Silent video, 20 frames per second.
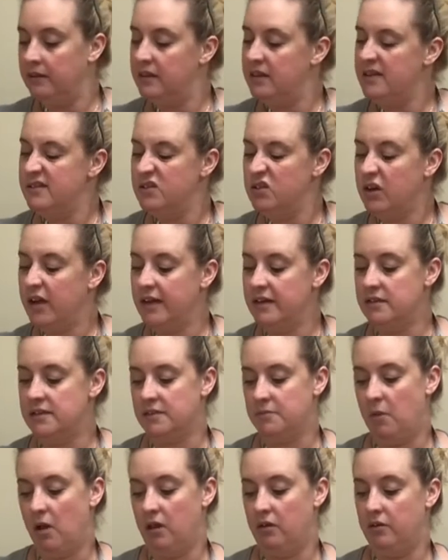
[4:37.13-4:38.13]
These are kind of
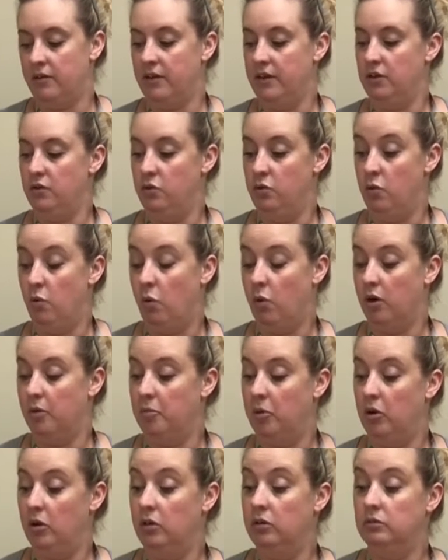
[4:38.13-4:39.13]
smaller than
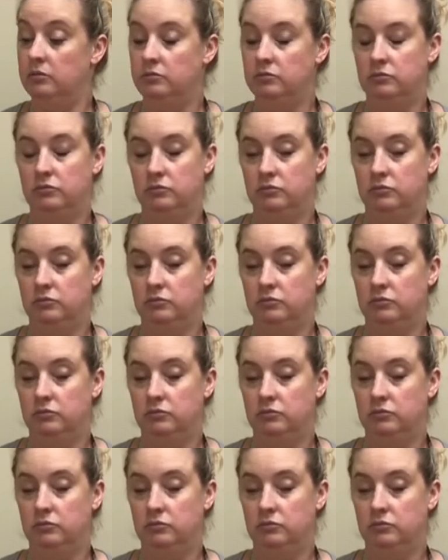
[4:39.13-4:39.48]
normal